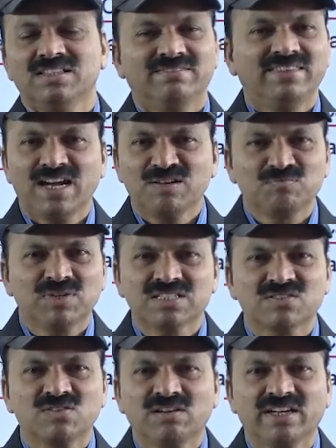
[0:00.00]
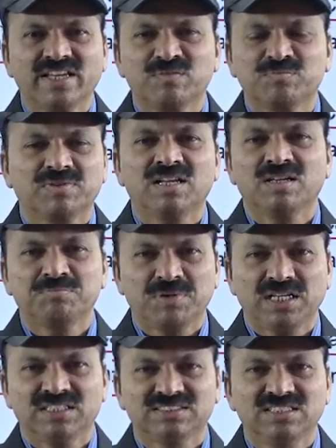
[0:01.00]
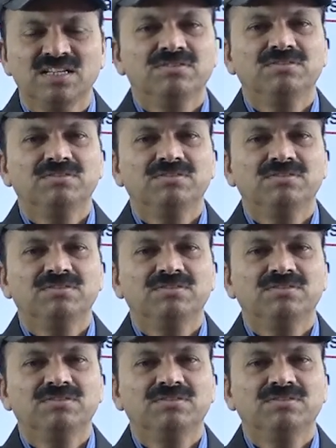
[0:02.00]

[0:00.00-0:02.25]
That must not take place.